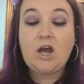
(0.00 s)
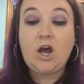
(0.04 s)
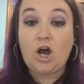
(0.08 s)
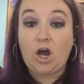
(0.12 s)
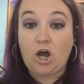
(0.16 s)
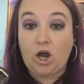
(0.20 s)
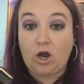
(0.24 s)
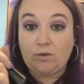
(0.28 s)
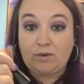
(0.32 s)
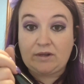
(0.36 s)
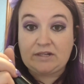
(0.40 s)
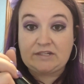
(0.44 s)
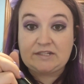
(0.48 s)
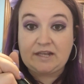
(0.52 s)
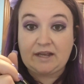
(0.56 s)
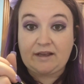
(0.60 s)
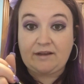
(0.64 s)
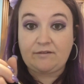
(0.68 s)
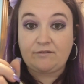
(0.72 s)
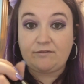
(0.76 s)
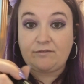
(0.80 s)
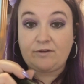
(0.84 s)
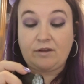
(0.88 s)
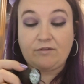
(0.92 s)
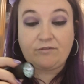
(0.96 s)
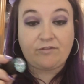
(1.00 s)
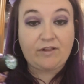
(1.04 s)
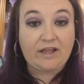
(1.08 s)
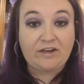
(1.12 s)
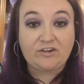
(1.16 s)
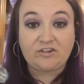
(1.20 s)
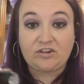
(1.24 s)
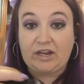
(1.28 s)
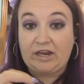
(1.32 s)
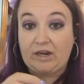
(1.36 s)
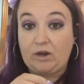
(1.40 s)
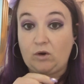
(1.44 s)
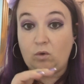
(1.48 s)
always have a
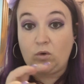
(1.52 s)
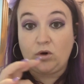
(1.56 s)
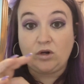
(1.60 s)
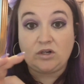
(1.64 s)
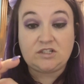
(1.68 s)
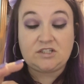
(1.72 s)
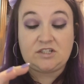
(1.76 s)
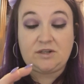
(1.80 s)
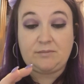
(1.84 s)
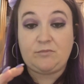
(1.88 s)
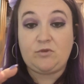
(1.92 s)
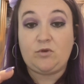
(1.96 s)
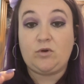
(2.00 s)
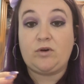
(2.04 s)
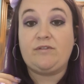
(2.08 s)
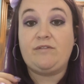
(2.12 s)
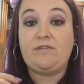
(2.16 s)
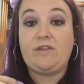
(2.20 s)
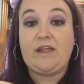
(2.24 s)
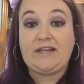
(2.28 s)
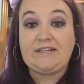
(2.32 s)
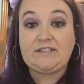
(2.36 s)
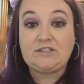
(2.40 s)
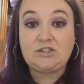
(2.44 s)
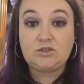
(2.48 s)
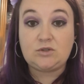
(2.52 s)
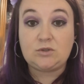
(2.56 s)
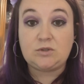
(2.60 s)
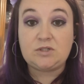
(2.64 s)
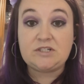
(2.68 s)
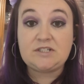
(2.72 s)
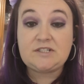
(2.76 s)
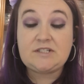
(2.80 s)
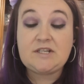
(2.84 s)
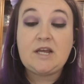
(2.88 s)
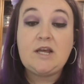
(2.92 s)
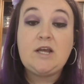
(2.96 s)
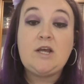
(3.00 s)
flashlight or some sort of light
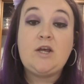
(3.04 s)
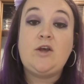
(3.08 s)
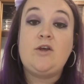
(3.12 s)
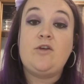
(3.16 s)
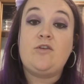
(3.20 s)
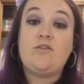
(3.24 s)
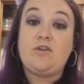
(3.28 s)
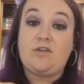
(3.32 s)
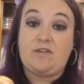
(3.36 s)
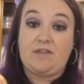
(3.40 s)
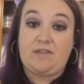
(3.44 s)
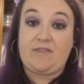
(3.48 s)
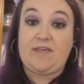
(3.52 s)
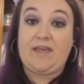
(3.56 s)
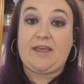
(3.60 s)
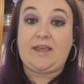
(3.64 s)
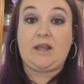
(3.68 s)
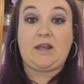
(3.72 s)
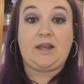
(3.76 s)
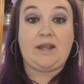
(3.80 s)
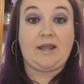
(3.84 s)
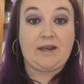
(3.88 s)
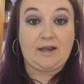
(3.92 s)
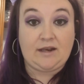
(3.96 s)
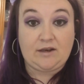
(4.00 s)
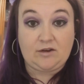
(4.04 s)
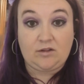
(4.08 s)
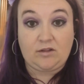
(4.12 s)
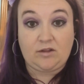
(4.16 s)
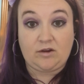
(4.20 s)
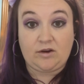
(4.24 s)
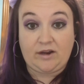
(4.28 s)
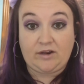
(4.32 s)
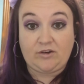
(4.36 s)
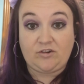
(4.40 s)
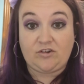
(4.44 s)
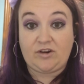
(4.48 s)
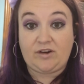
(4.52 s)
source so that they can get into their
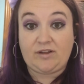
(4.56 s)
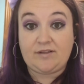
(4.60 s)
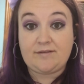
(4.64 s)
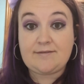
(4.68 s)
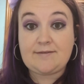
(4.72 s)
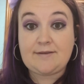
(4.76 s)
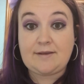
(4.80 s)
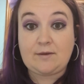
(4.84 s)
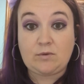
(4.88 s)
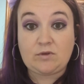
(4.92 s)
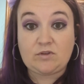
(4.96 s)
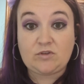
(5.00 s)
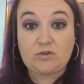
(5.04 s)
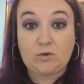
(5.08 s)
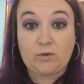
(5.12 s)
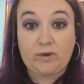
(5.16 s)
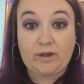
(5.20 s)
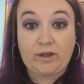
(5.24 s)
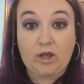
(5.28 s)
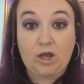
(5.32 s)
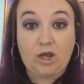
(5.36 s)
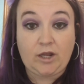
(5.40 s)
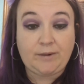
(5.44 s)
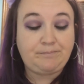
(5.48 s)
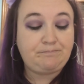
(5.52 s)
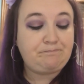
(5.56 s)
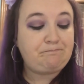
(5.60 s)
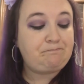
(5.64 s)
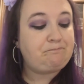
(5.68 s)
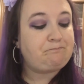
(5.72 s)
engine and see what's going on.